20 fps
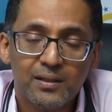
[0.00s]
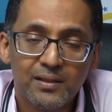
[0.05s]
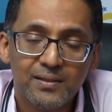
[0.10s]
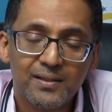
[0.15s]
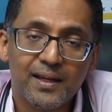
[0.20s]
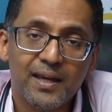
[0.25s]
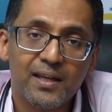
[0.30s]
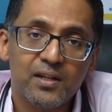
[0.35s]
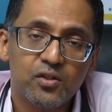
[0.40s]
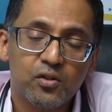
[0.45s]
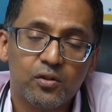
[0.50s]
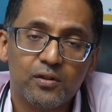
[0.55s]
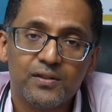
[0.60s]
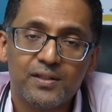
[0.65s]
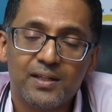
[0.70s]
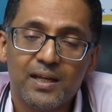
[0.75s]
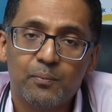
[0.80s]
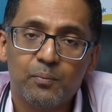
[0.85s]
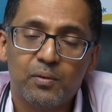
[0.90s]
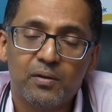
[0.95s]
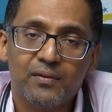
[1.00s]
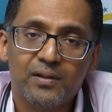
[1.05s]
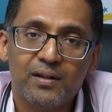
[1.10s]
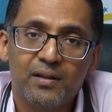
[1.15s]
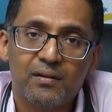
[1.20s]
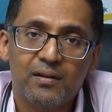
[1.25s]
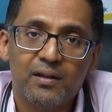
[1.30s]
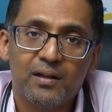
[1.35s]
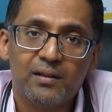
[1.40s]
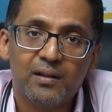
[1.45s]
This again is Dr. Sai Praveen
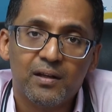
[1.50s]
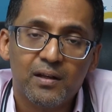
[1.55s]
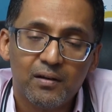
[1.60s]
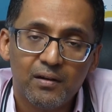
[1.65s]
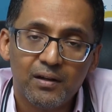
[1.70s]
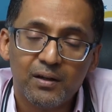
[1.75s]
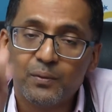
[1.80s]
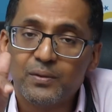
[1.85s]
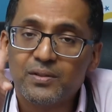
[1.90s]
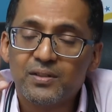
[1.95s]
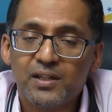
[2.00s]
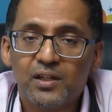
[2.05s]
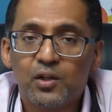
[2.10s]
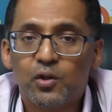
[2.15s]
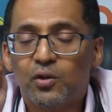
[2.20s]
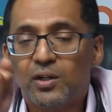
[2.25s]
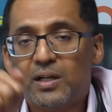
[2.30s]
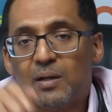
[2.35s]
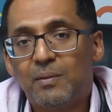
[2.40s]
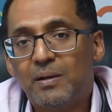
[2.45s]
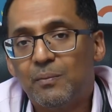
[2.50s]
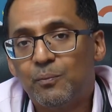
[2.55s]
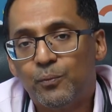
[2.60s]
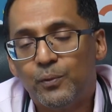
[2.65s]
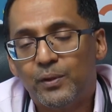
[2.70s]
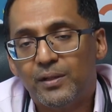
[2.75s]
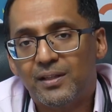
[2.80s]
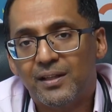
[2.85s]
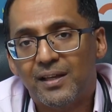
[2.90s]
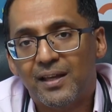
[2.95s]
Harnath, requesting you to come up
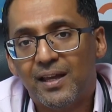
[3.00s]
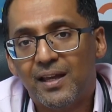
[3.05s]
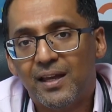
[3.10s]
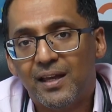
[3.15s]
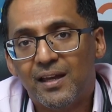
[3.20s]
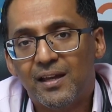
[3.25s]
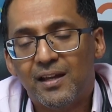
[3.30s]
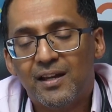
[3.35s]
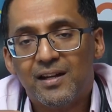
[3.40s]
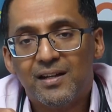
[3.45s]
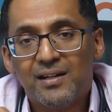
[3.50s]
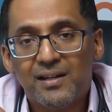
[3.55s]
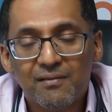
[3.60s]
with a